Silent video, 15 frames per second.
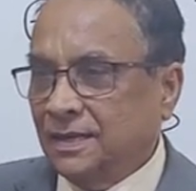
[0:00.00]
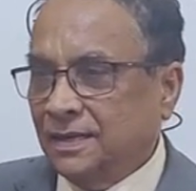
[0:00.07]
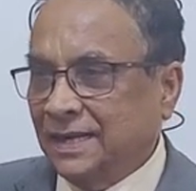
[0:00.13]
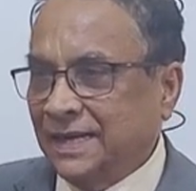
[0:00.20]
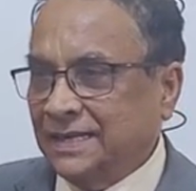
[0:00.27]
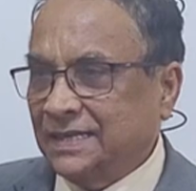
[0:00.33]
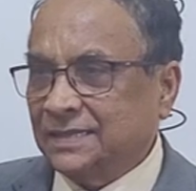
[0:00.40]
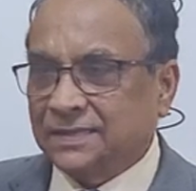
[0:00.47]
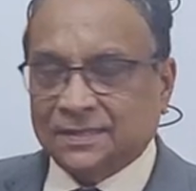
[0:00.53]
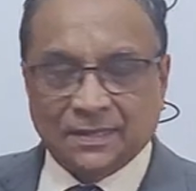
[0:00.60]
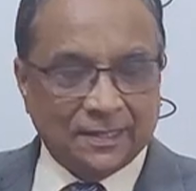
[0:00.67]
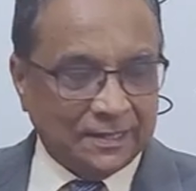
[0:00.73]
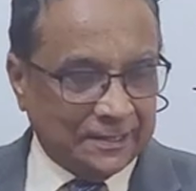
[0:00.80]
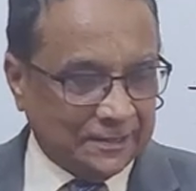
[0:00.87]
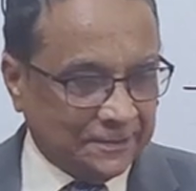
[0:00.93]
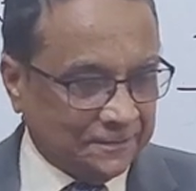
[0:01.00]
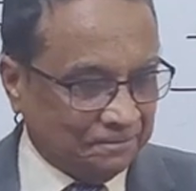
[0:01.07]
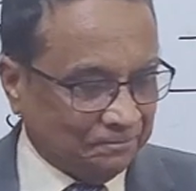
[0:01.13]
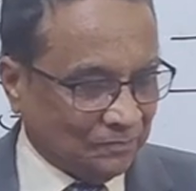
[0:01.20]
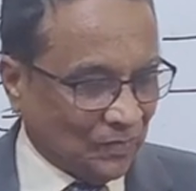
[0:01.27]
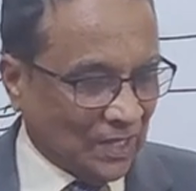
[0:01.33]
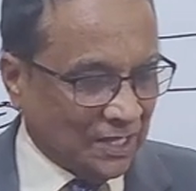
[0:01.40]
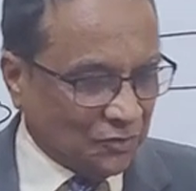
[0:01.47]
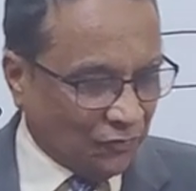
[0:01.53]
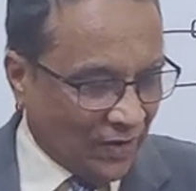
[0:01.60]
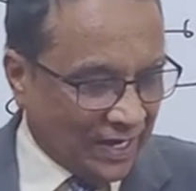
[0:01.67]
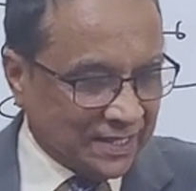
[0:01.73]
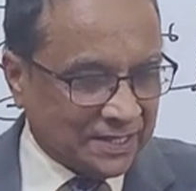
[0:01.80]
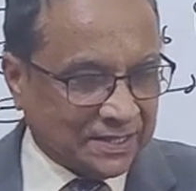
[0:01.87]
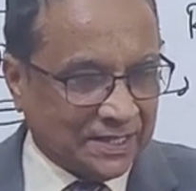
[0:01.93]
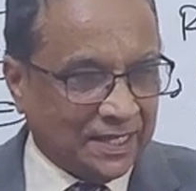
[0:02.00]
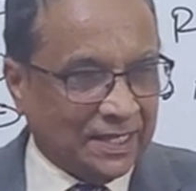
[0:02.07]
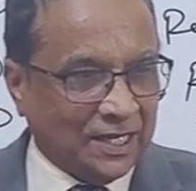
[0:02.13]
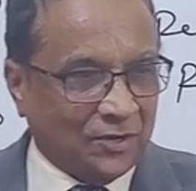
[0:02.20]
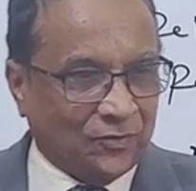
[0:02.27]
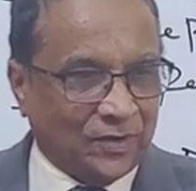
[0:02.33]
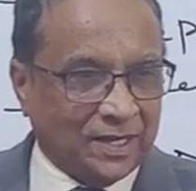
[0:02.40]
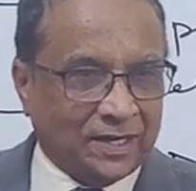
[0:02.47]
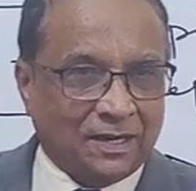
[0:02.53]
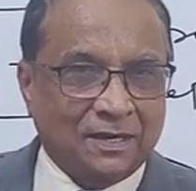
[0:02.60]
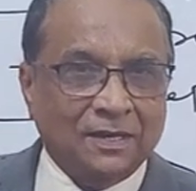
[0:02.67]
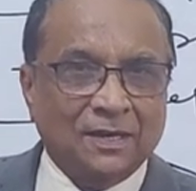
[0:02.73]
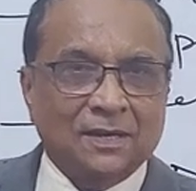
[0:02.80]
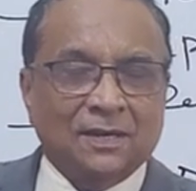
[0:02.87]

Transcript: that is that forest area where